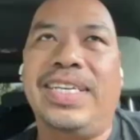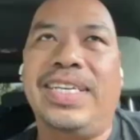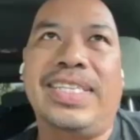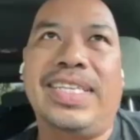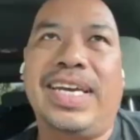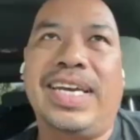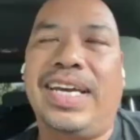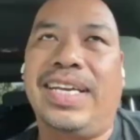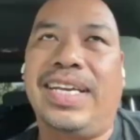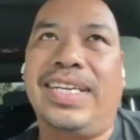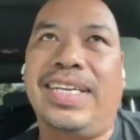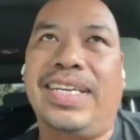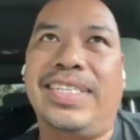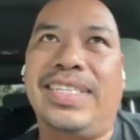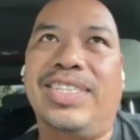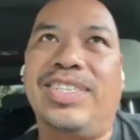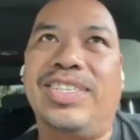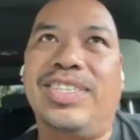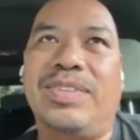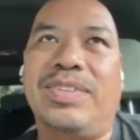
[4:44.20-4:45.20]
that
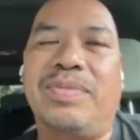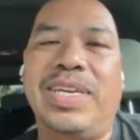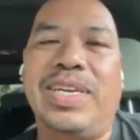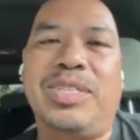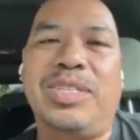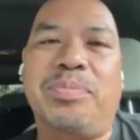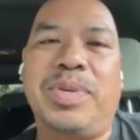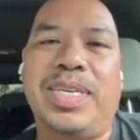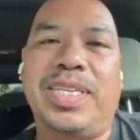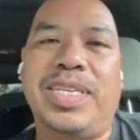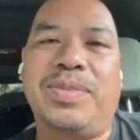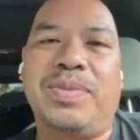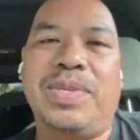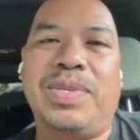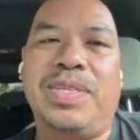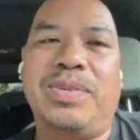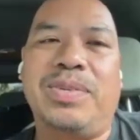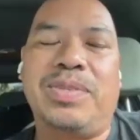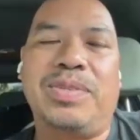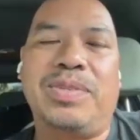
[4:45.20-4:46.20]
you can raise pigs with
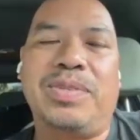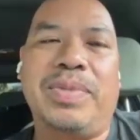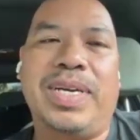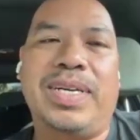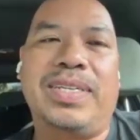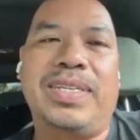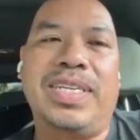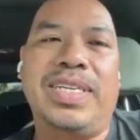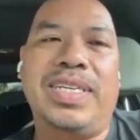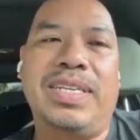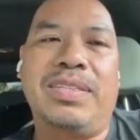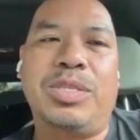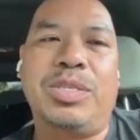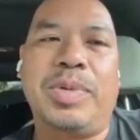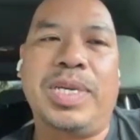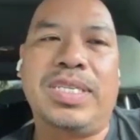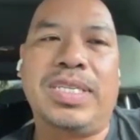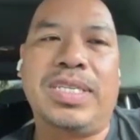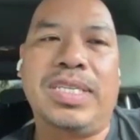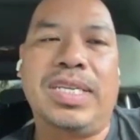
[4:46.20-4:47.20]
no smell, and
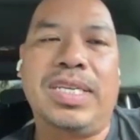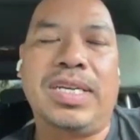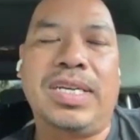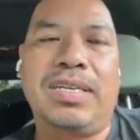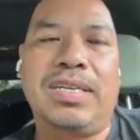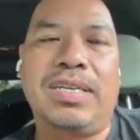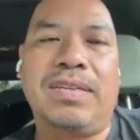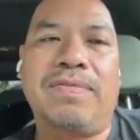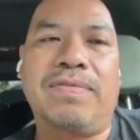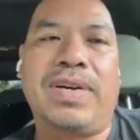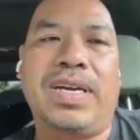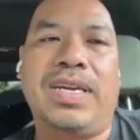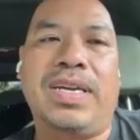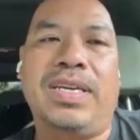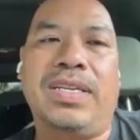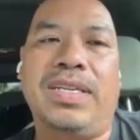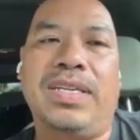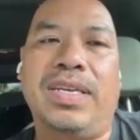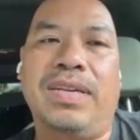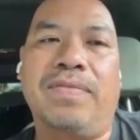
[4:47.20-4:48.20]
especially in a
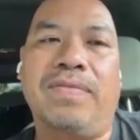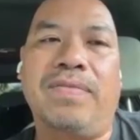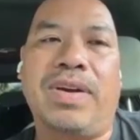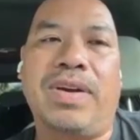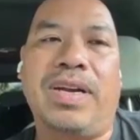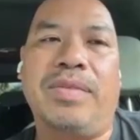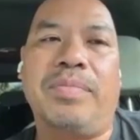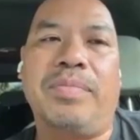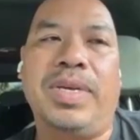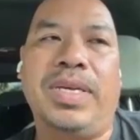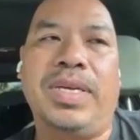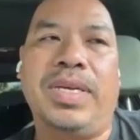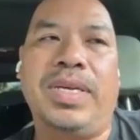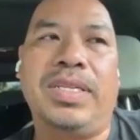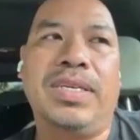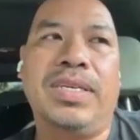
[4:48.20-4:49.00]
confined environment,